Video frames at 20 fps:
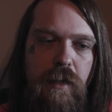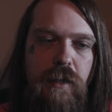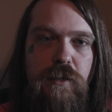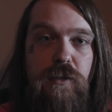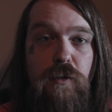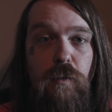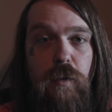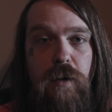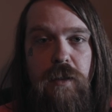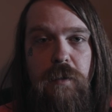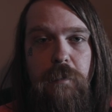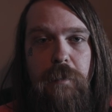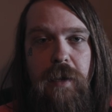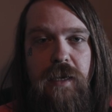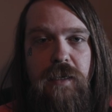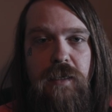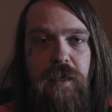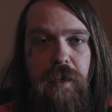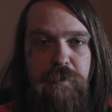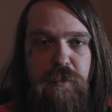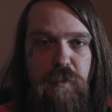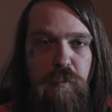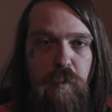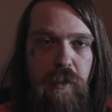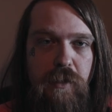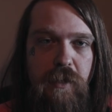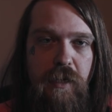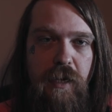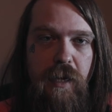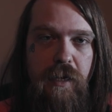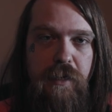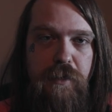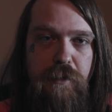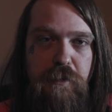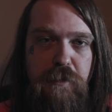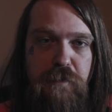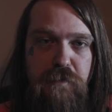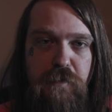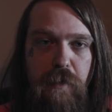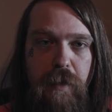So one of the main types of work that I do
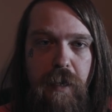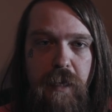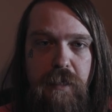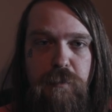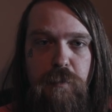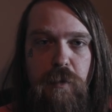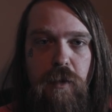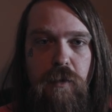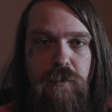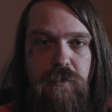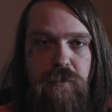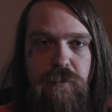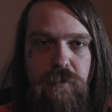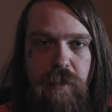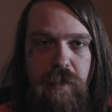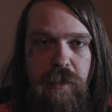is for expos,